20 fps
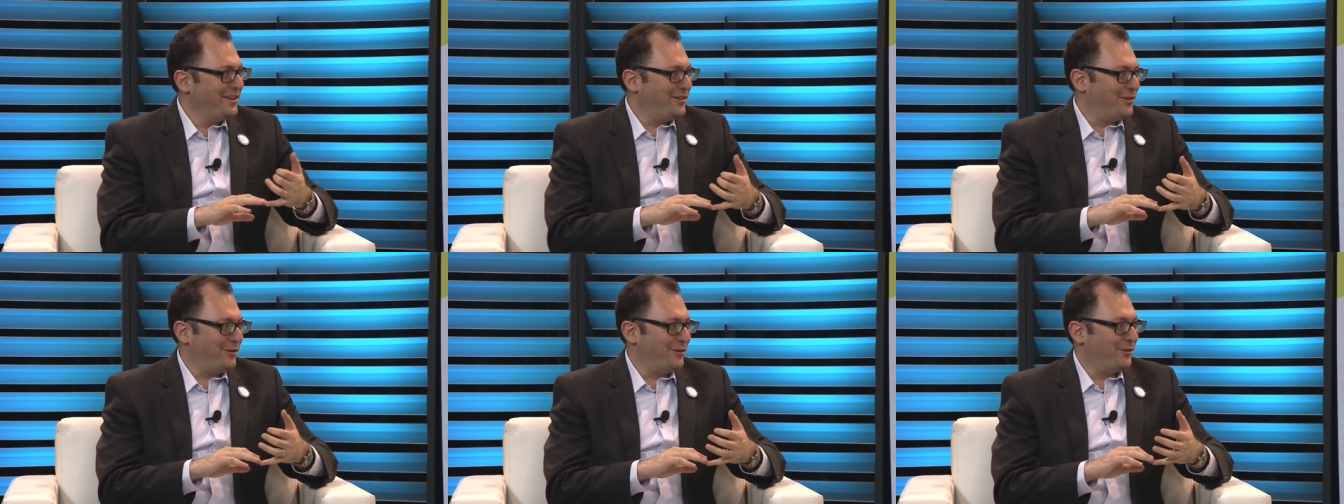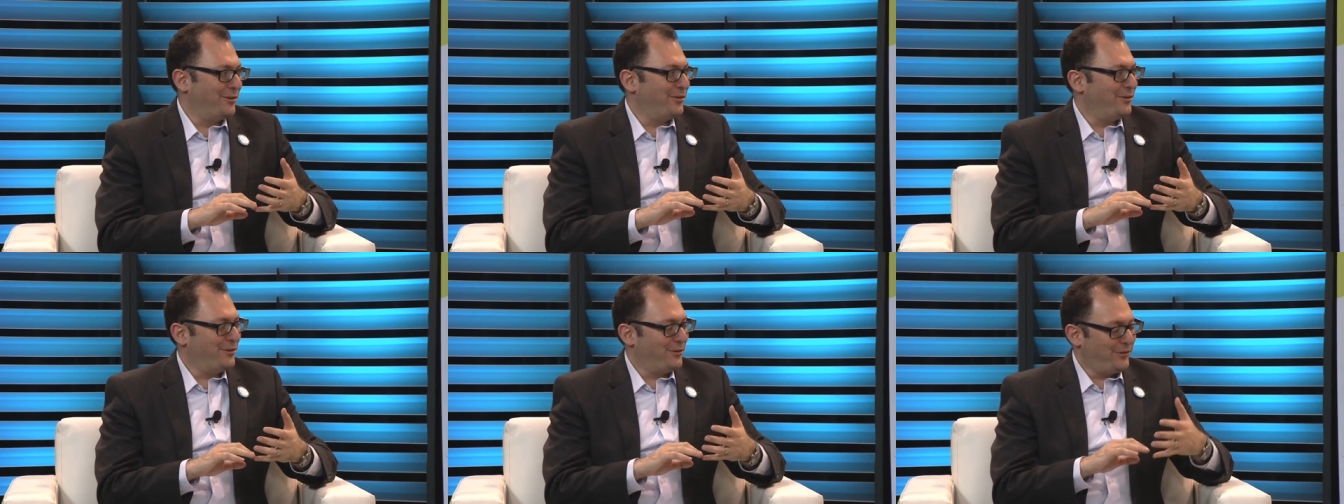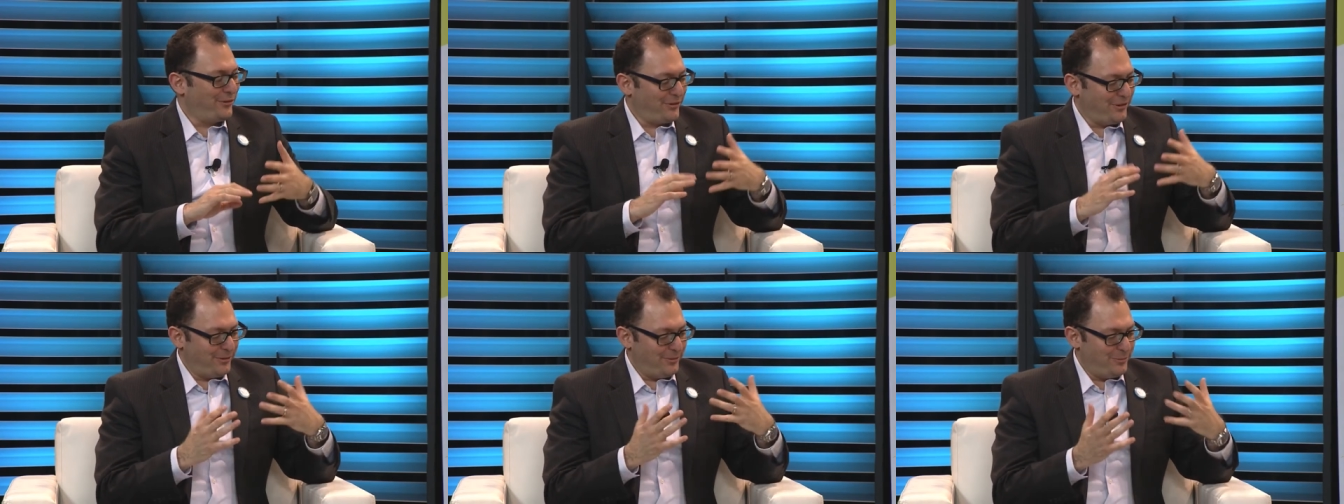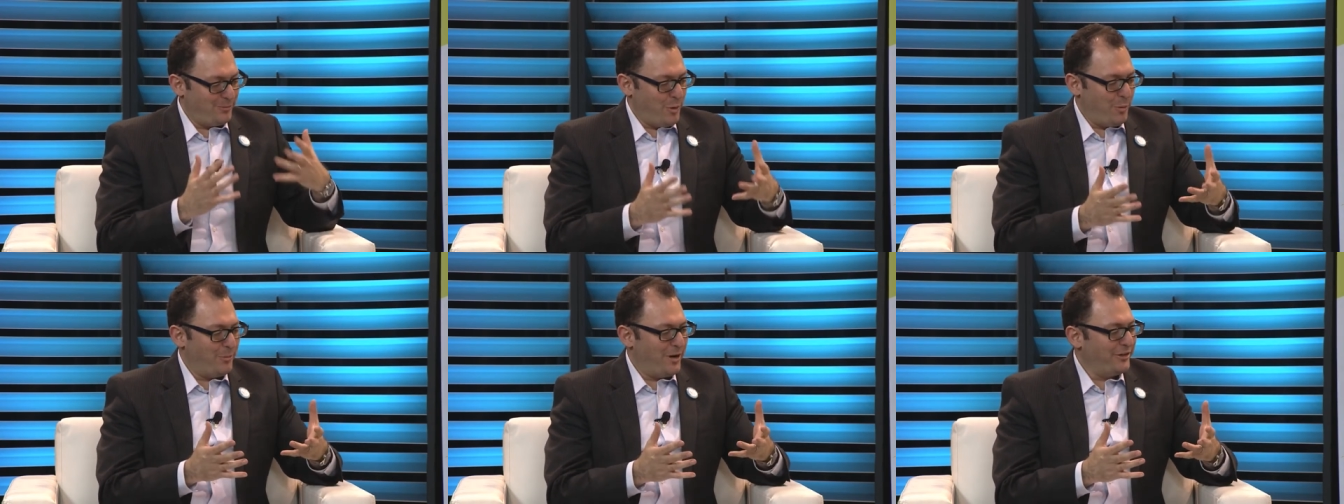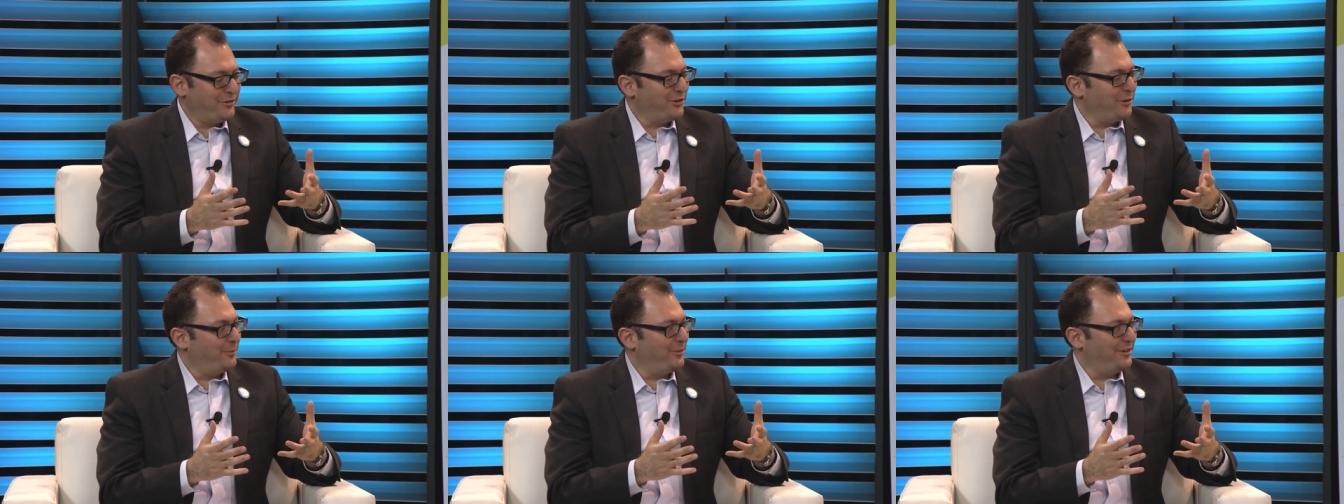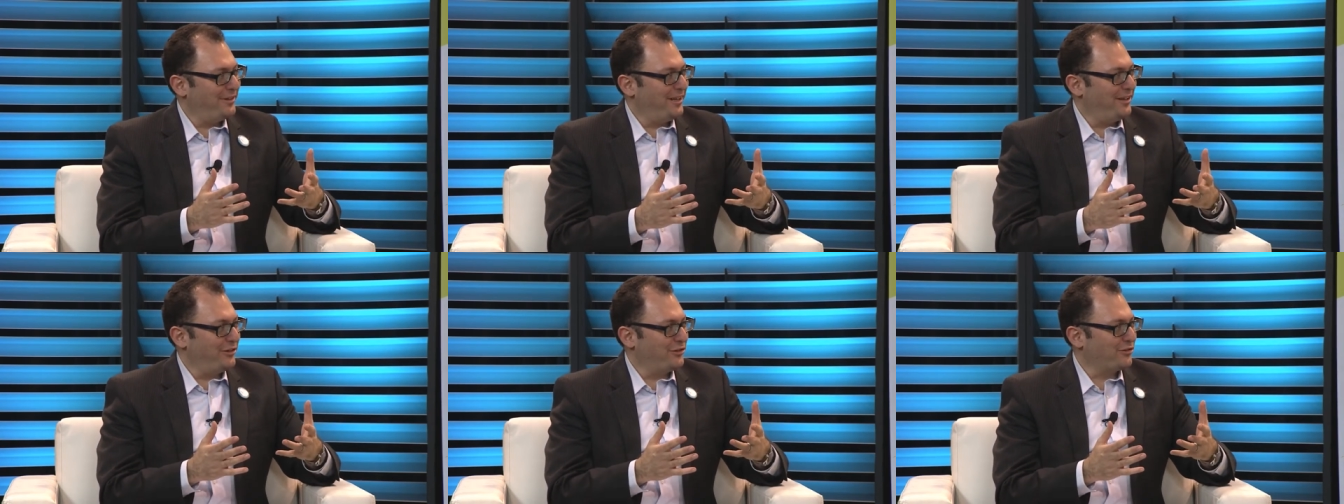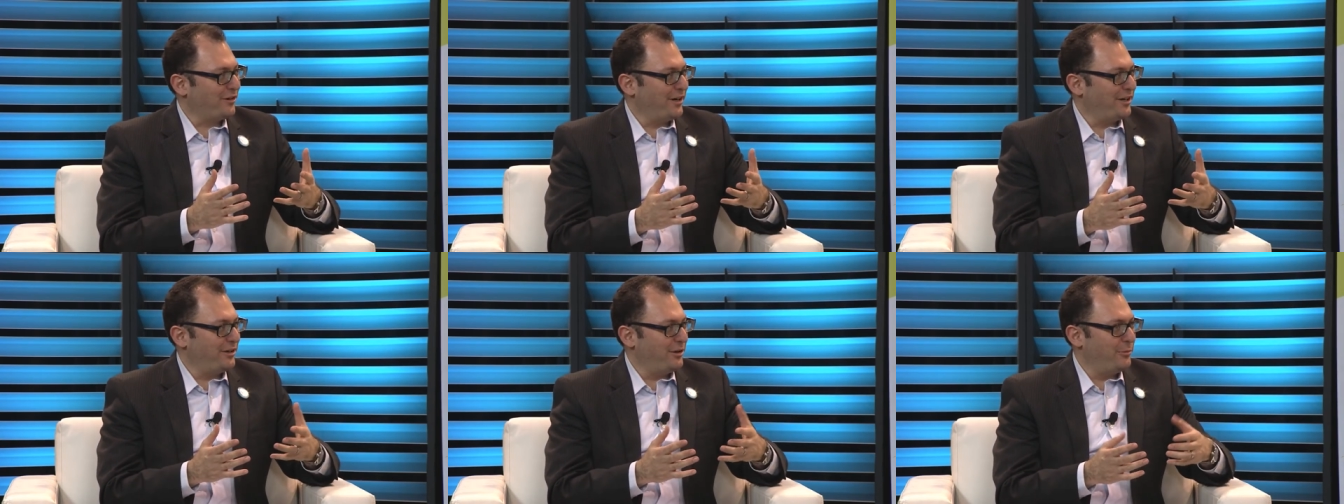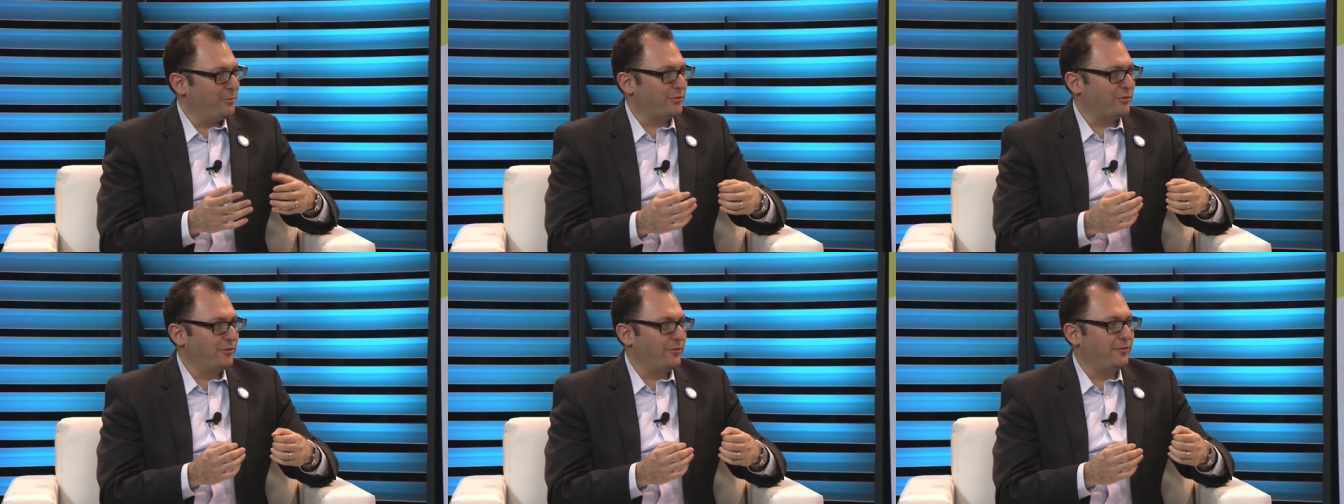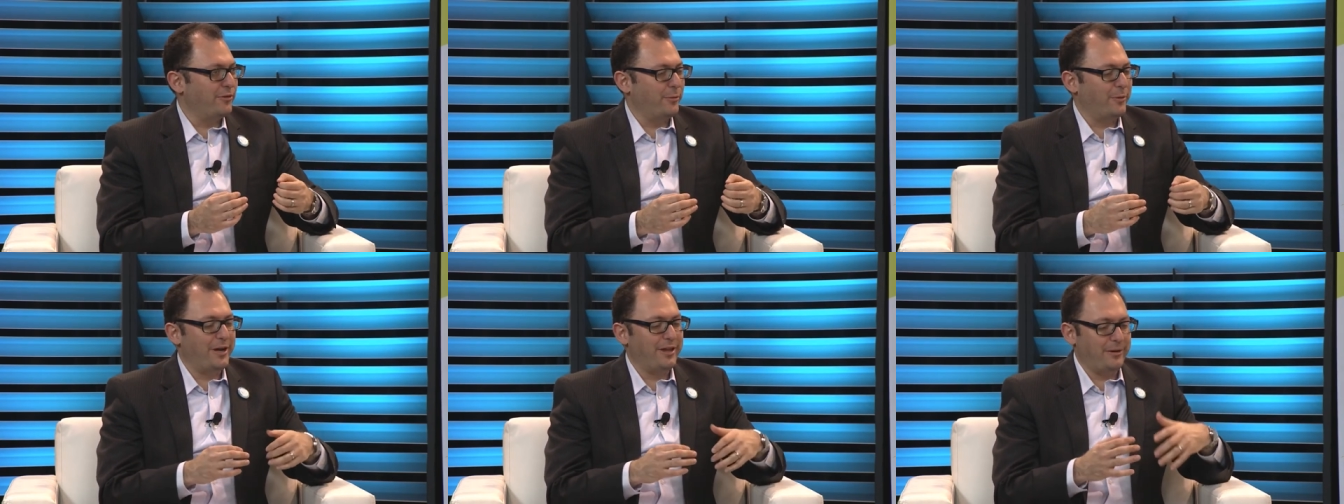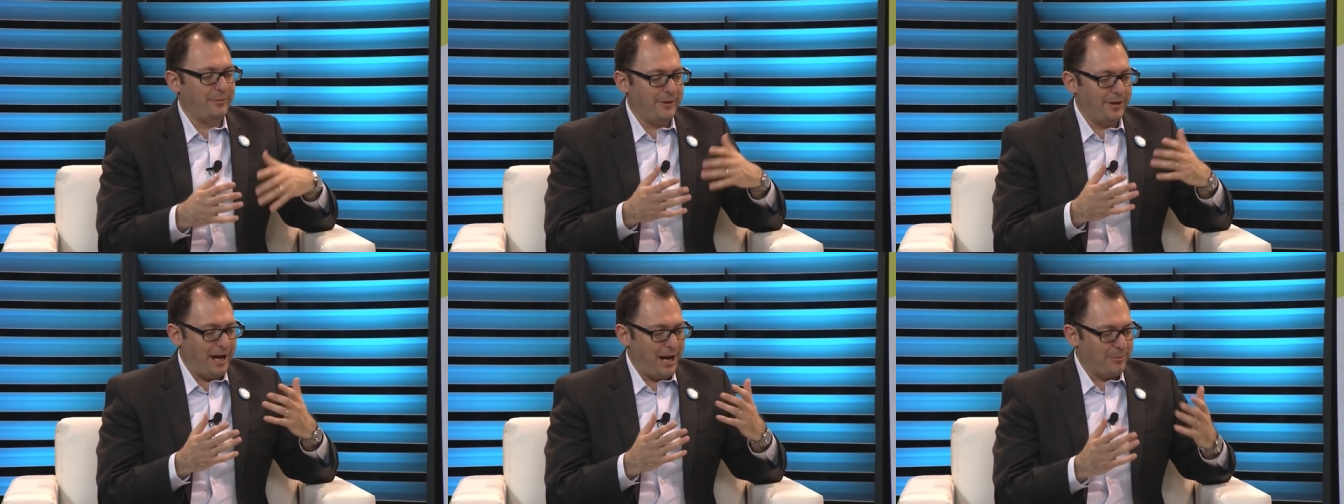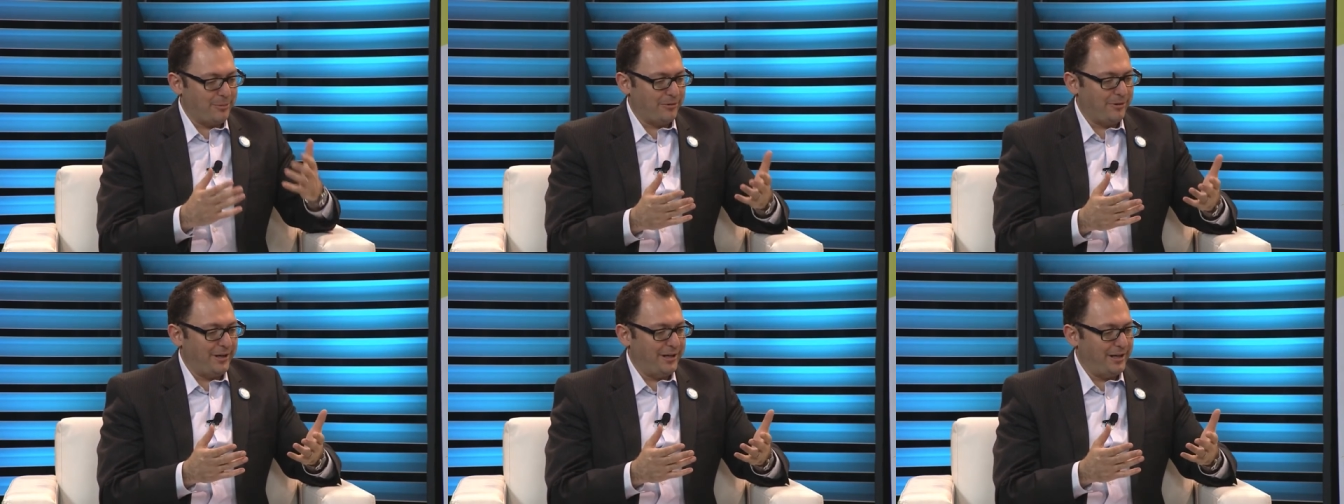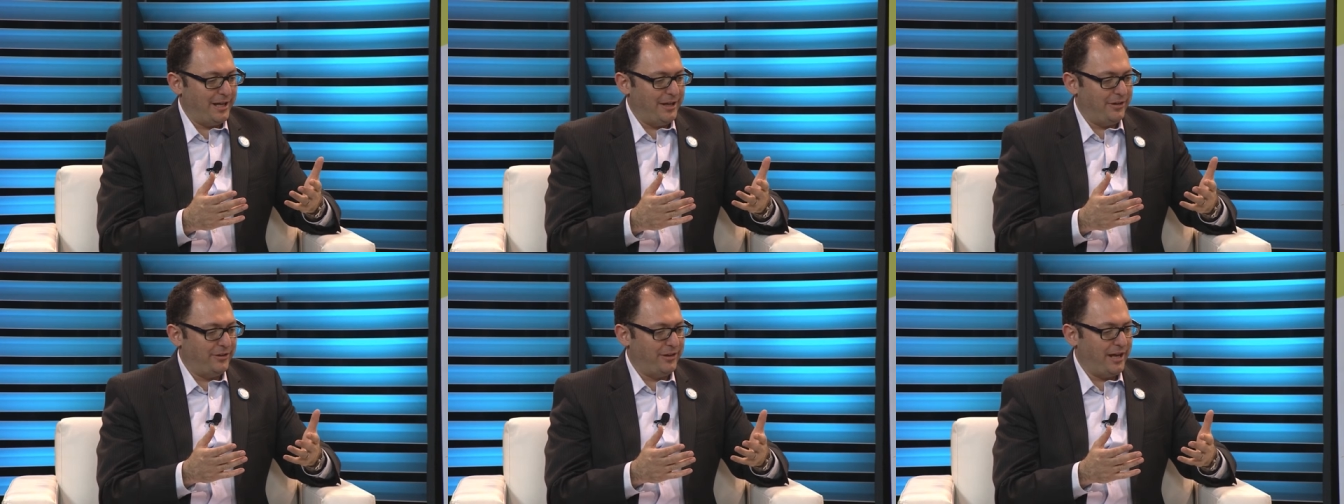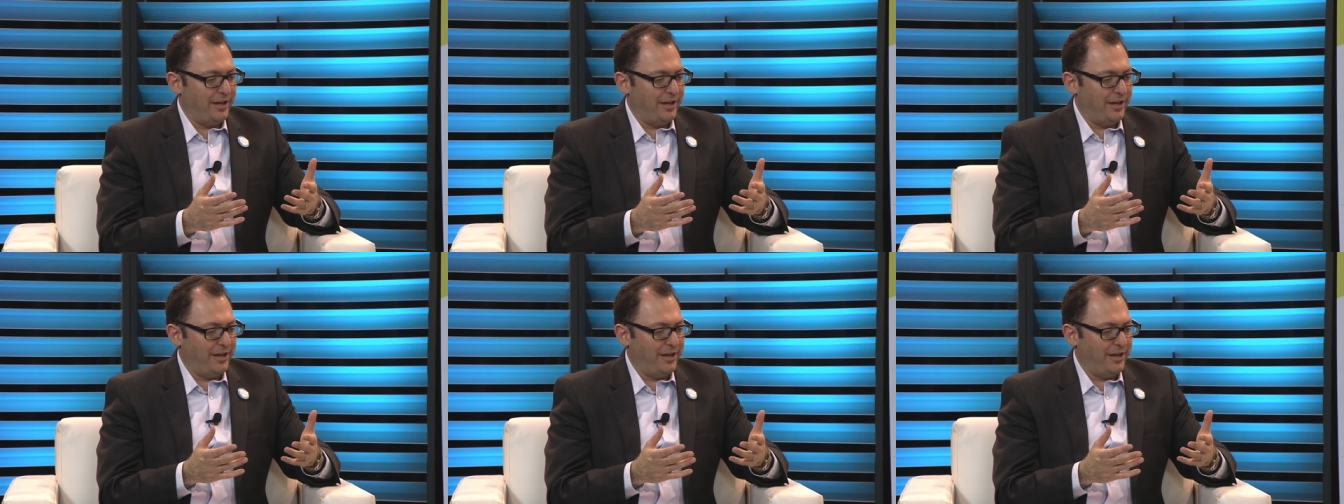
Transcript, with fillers: there, there's a momentum in, in trying to improve the way that we operate as,